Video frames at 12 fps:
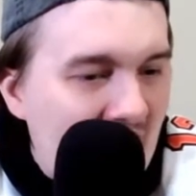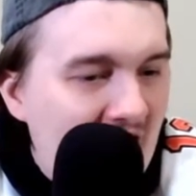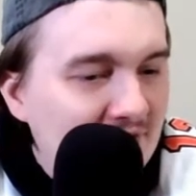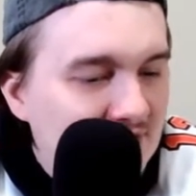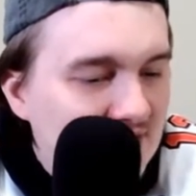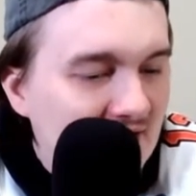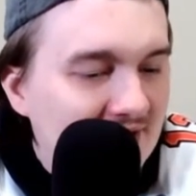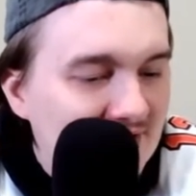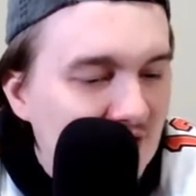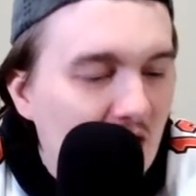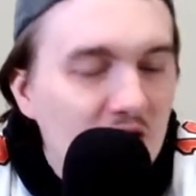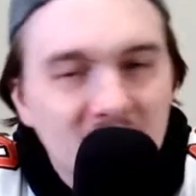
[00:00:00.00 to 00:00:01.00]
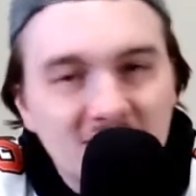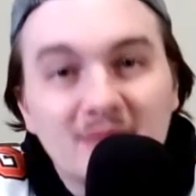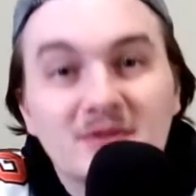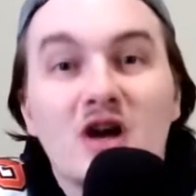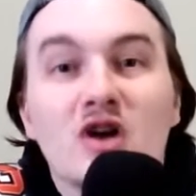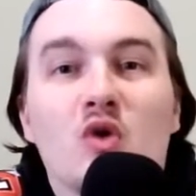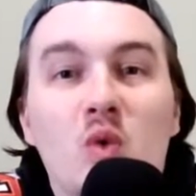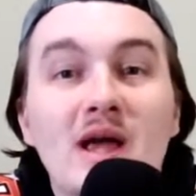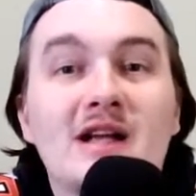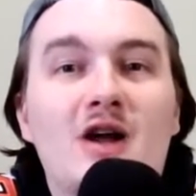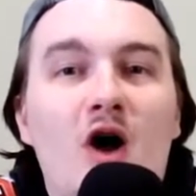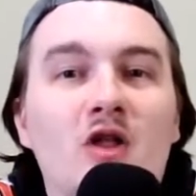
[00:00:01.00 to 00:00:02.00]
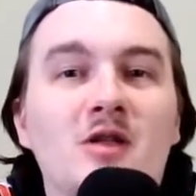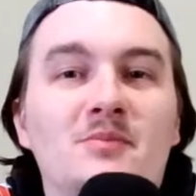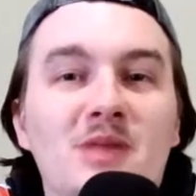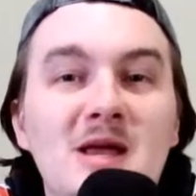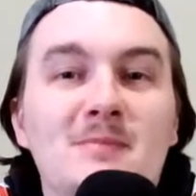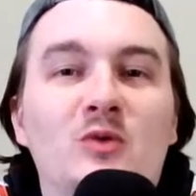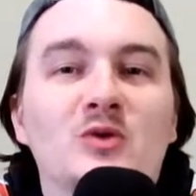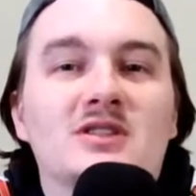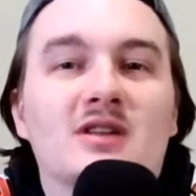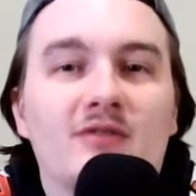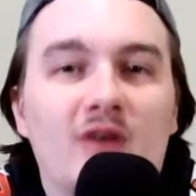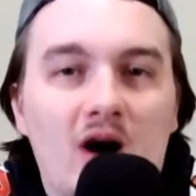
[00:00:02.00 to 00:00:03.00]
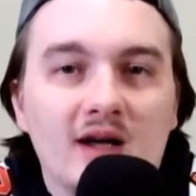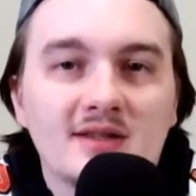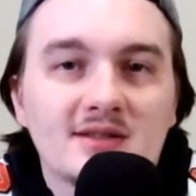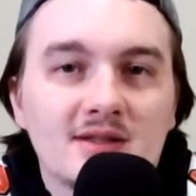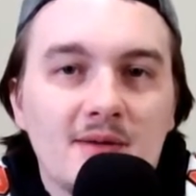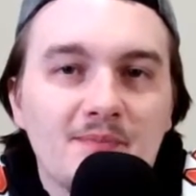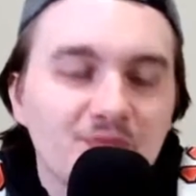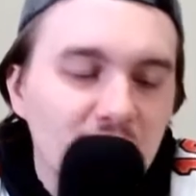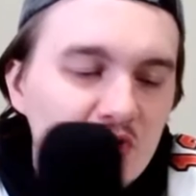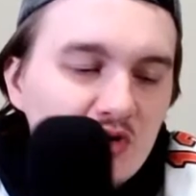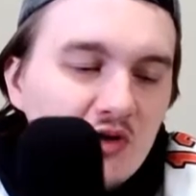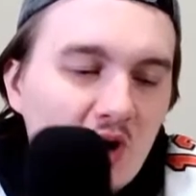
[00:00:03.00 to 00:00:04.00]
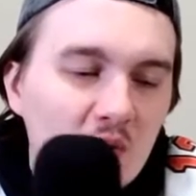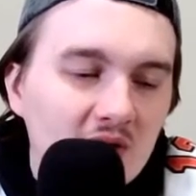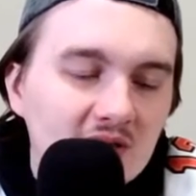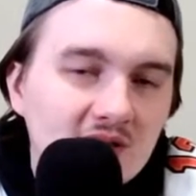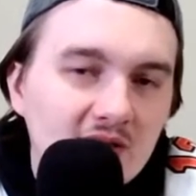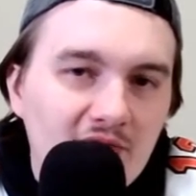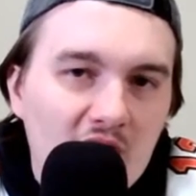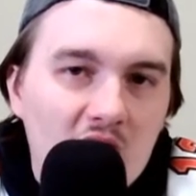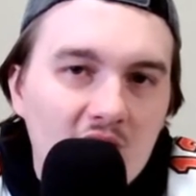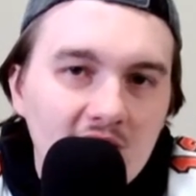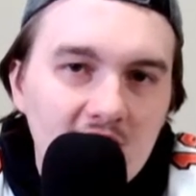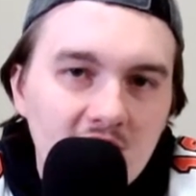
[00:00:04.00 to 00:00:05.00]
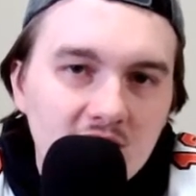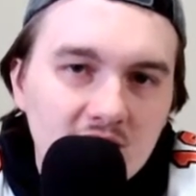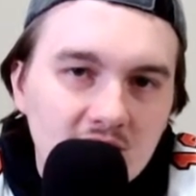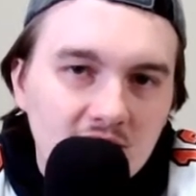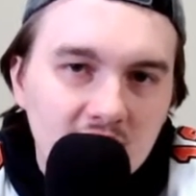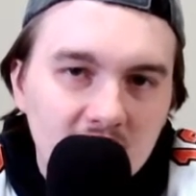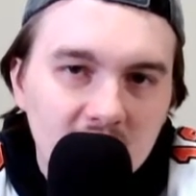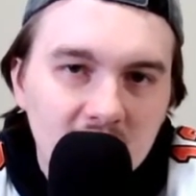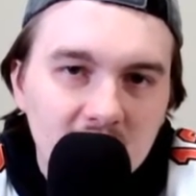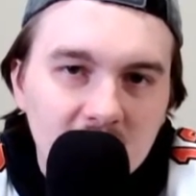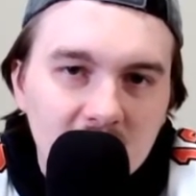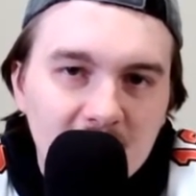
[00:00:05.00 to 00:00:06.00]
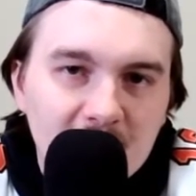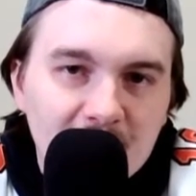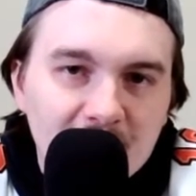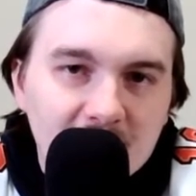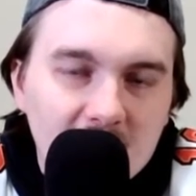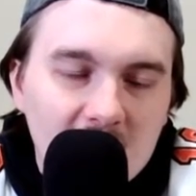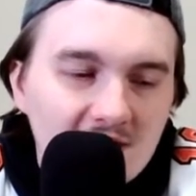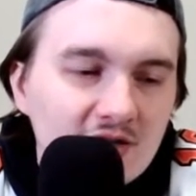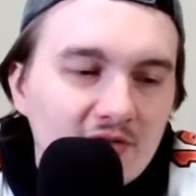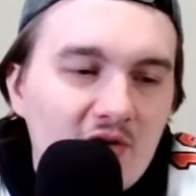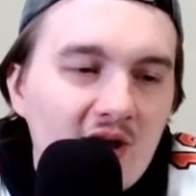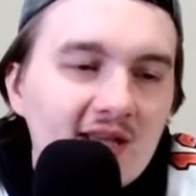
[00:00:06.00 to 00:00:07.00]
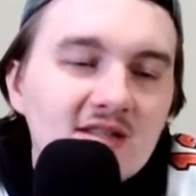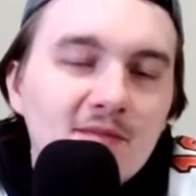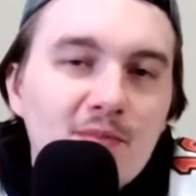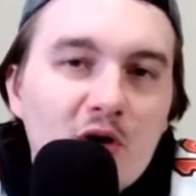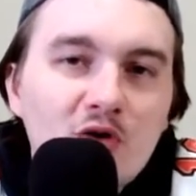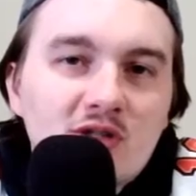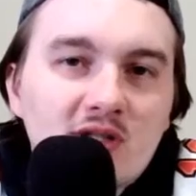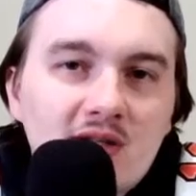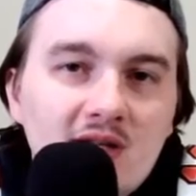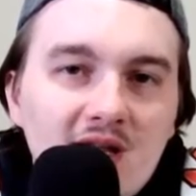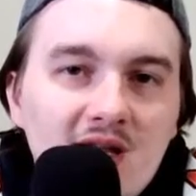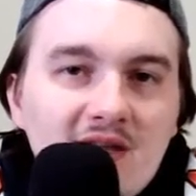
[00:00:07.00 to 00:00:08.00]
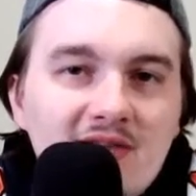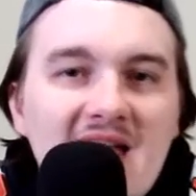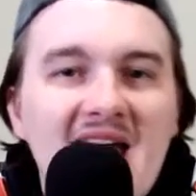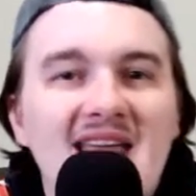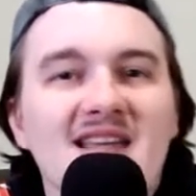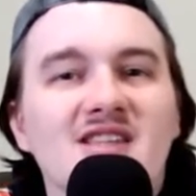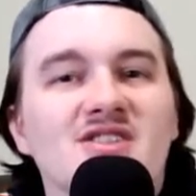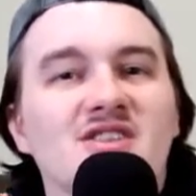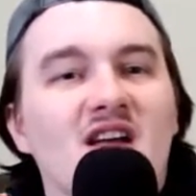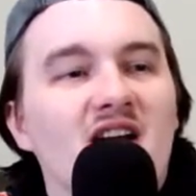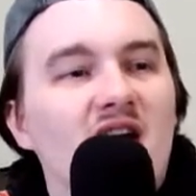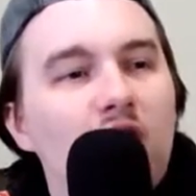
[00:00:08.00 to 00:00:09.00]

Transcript: I've said this 100 times. Quit calling people savants. Do you know what a savant is? A savant is a person that is